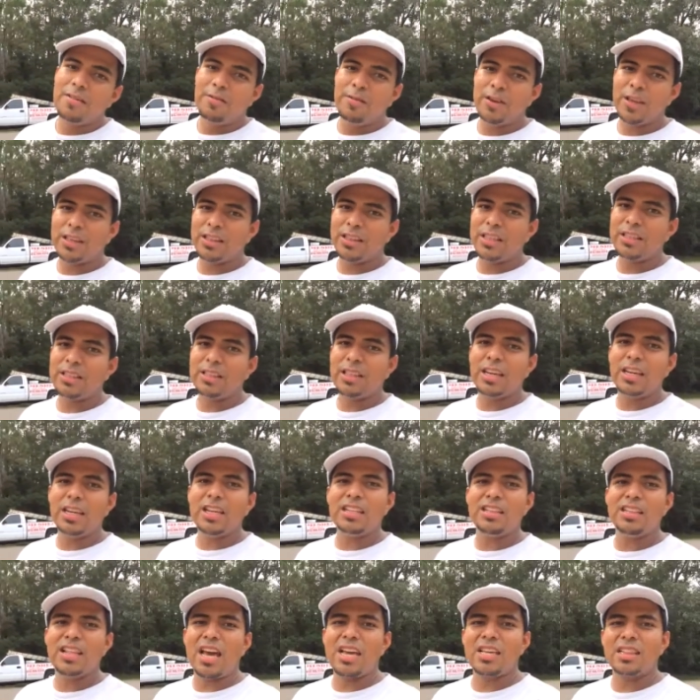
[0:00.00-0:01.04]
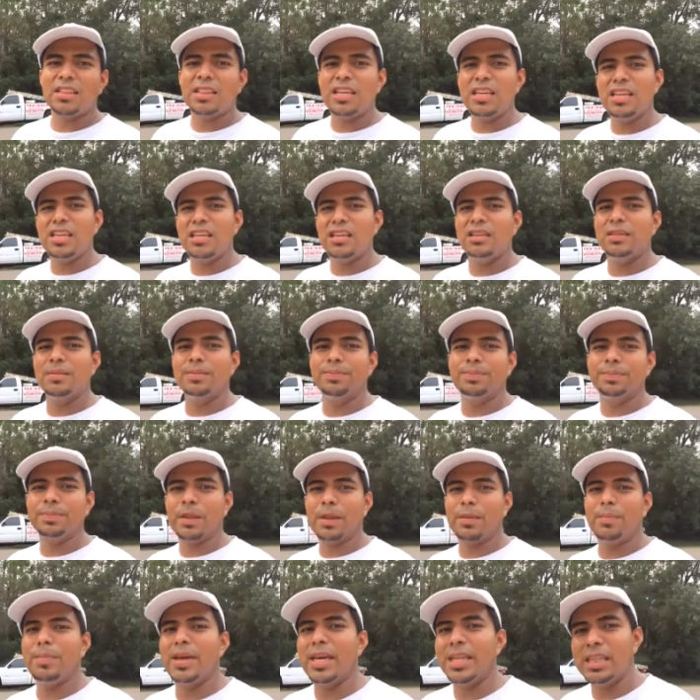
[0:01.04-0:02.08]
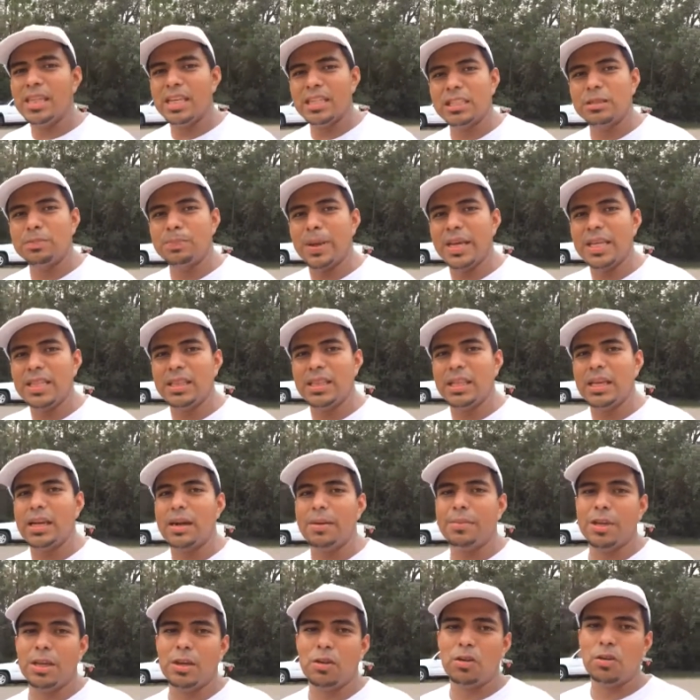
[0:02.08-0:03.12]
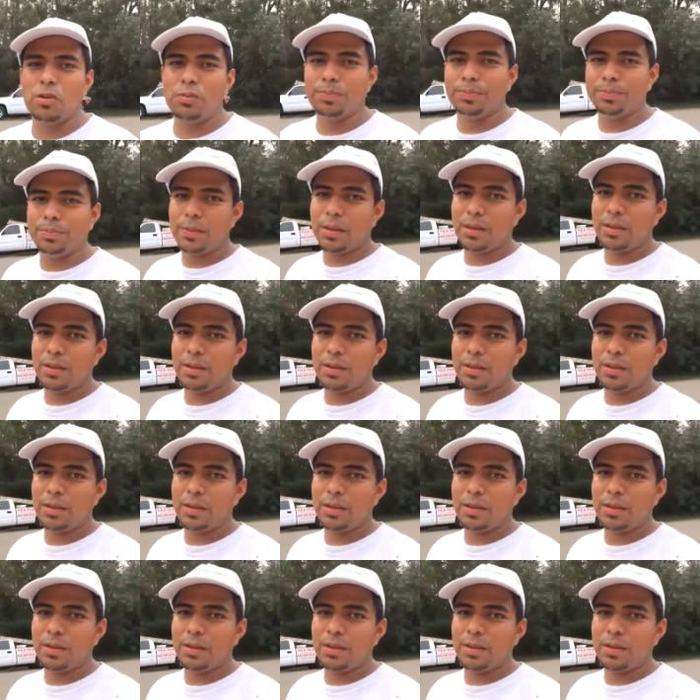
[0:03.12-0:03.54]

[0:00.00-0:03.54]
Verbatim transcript: 5319. Mendez Painting, amigo.